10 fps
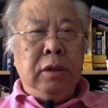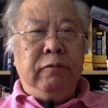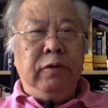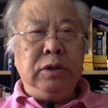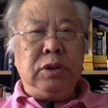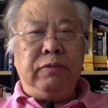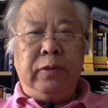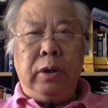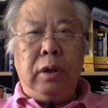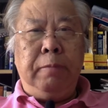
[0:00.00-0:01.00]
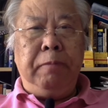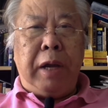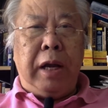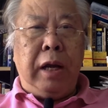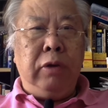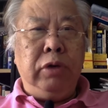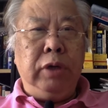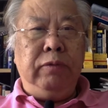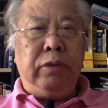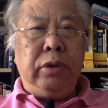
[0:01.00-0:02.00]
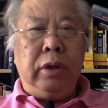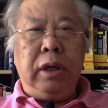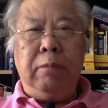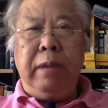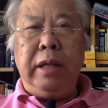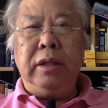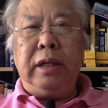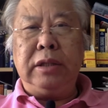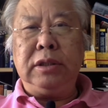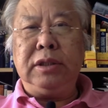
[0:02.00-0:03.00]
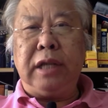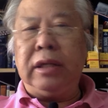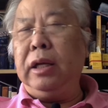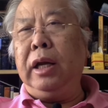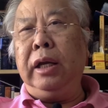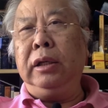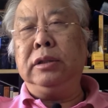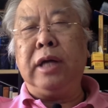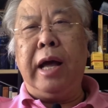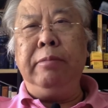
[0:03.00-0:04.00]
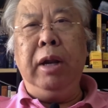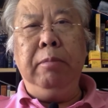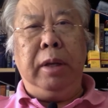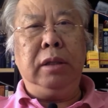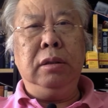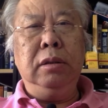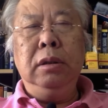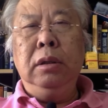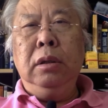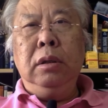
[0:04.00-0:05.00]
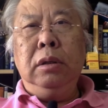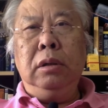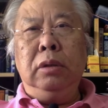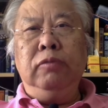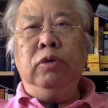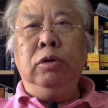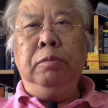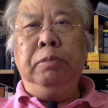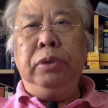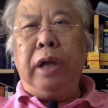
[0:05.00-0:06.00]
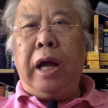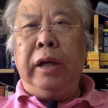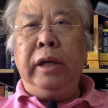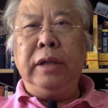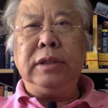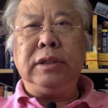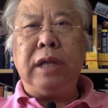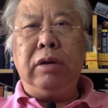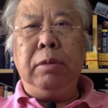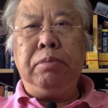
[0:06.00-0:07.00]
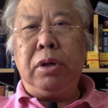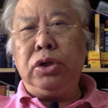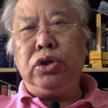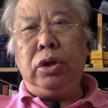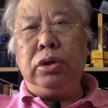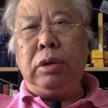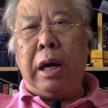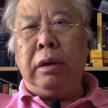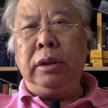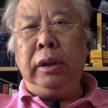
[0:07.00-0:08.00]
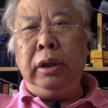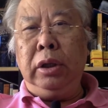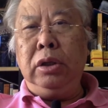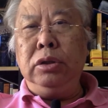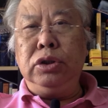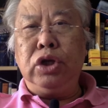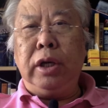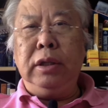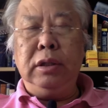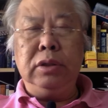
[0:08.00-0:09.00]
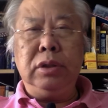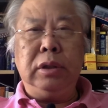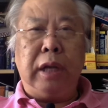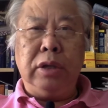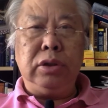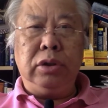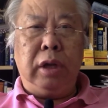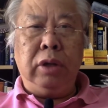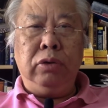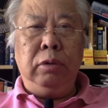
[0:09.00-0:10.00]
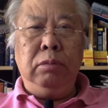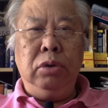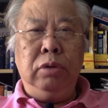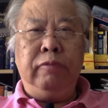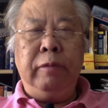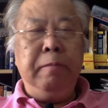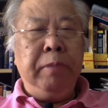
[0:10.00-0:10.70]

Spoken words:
first of all, I agree with her comment that setting a time limit will put unnecessary pressure to our negotiators. That is not a good move.